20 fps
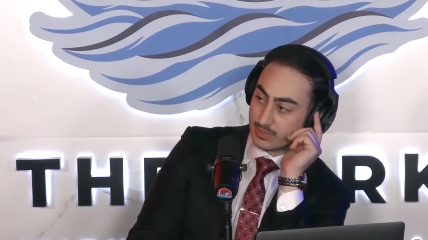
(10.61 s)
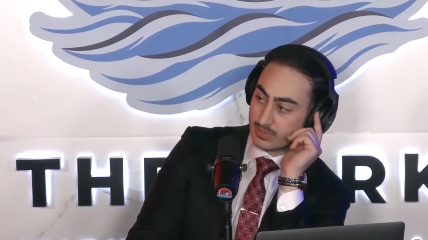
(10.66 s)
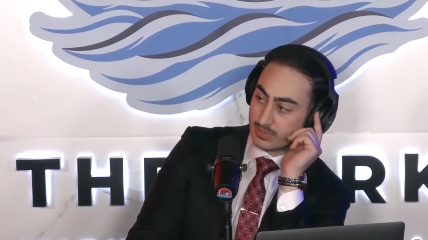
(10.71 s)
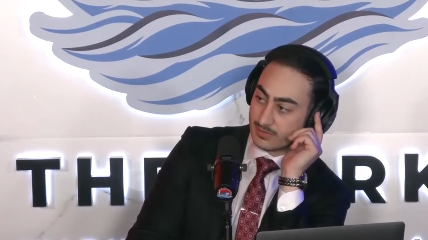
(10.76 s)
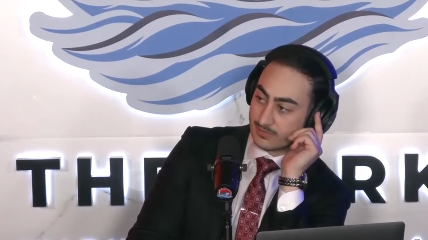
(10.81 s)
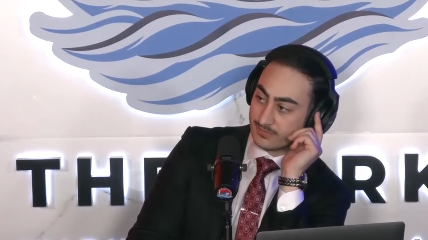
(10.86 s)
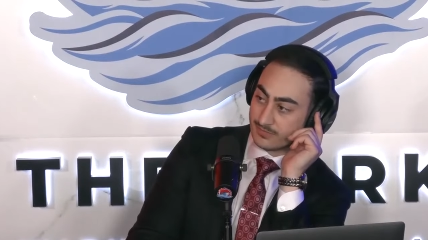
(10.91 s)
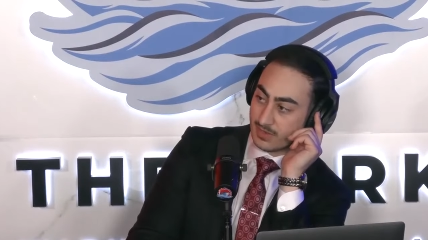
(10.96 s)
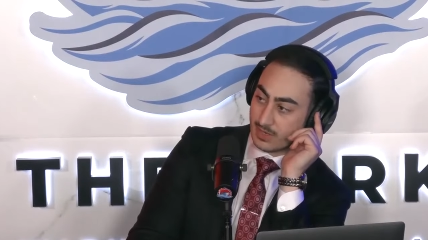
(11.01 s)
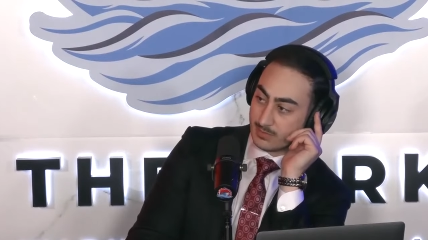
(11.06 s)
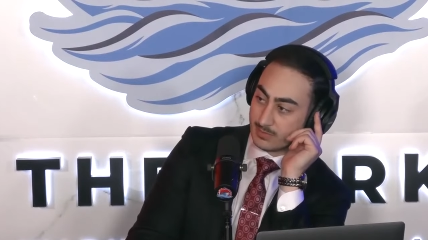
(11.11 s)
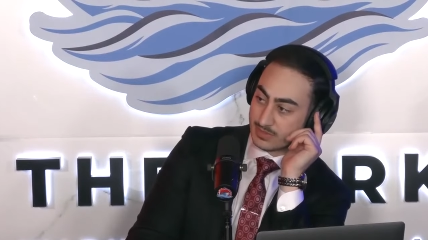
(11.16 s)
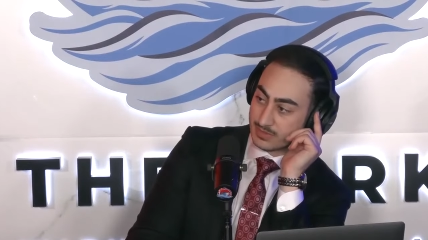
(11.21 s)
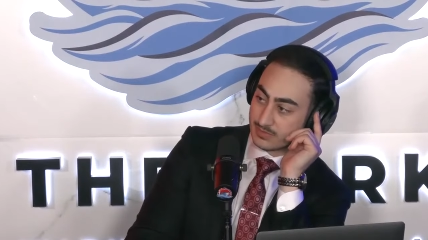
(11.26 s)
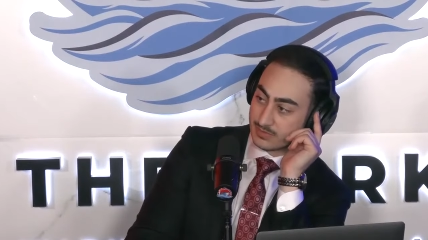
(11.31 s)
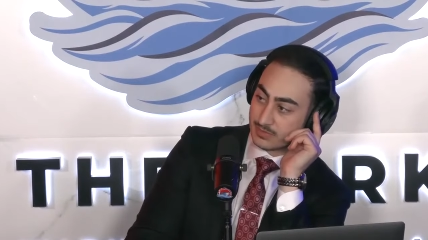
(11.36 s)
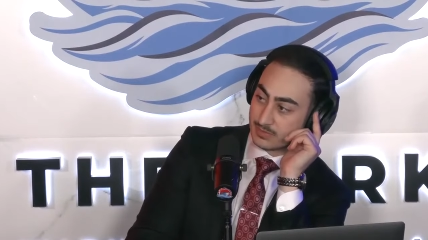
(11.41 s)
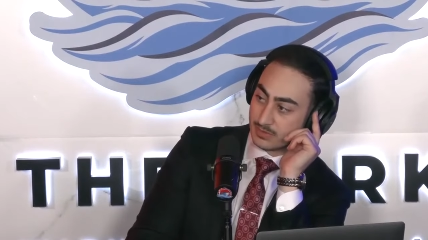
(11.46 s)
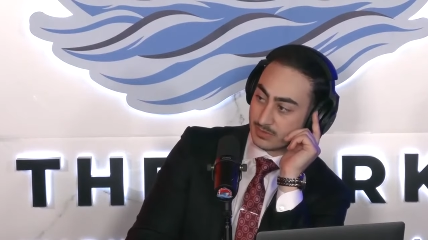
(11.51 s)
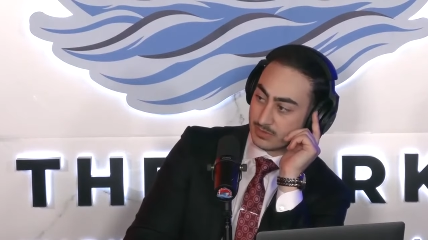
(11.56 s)
They were
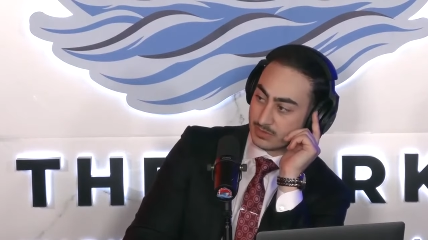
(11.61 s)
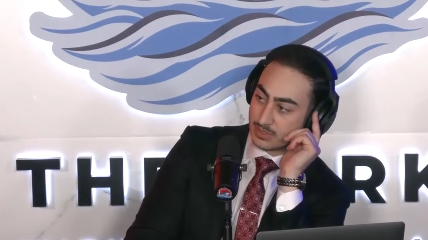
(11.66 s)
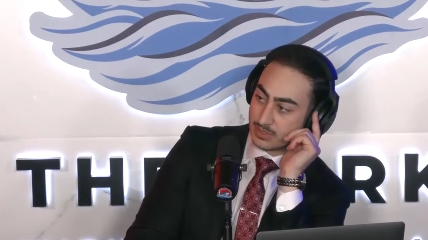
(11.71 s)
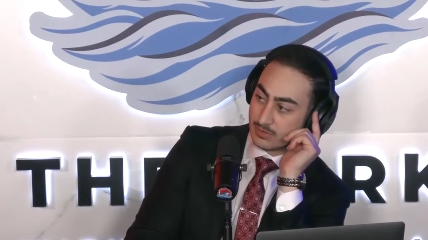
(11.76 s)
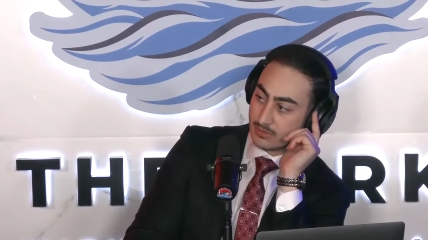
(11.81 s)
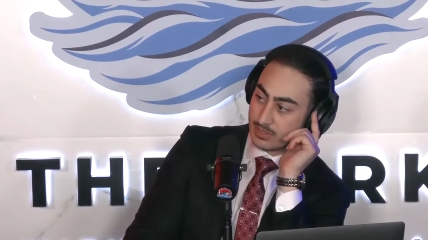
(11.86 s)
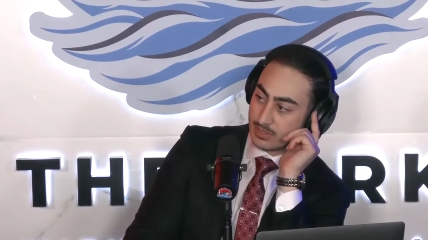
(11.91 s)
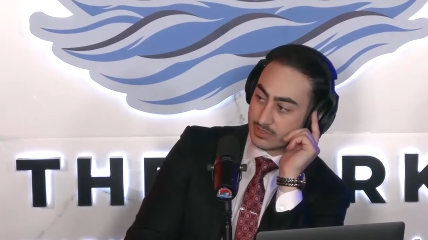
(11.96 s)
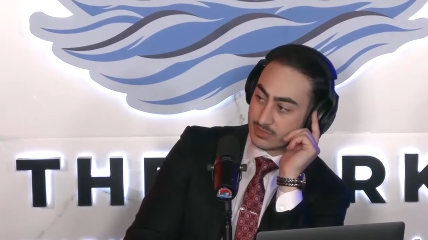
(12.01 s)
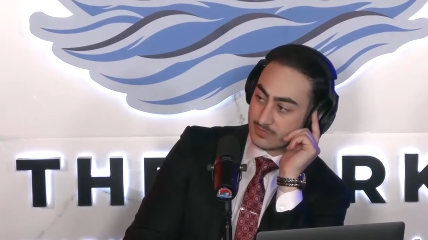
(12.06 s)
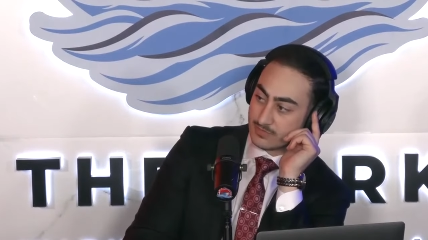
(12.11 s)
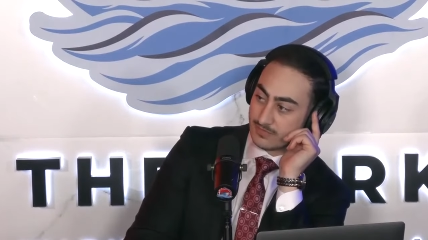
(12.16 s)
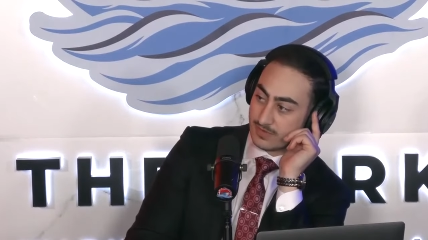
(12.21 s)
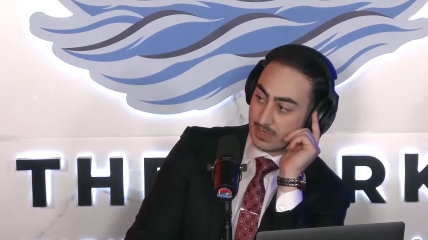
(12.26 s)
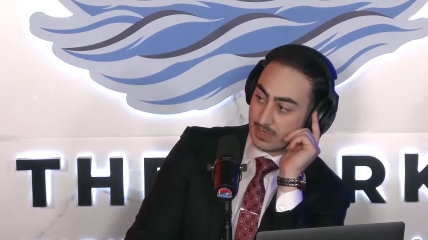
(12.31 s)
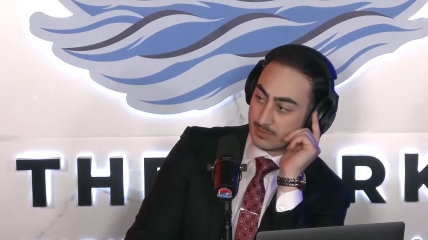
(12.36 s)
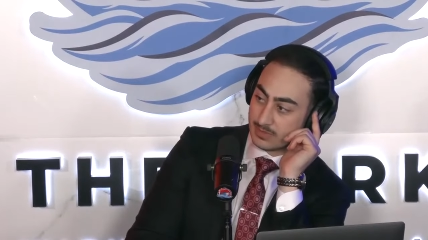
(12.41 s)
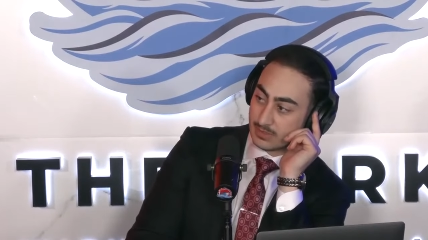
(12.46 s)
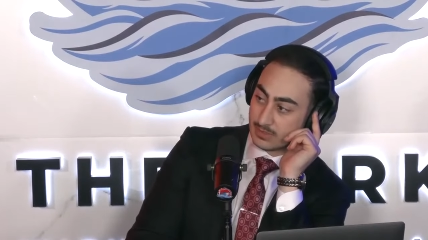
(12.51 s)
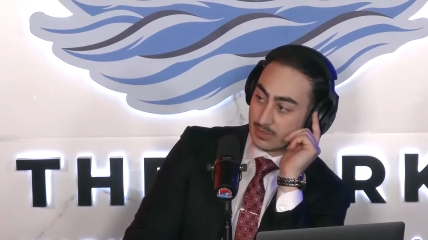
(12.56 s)
farmers, generational
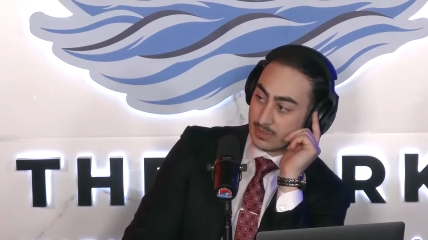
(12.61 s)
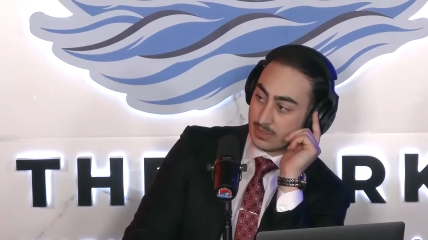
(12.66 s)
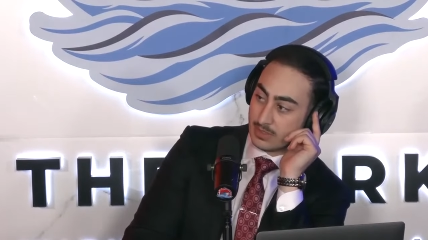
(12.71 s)
farming,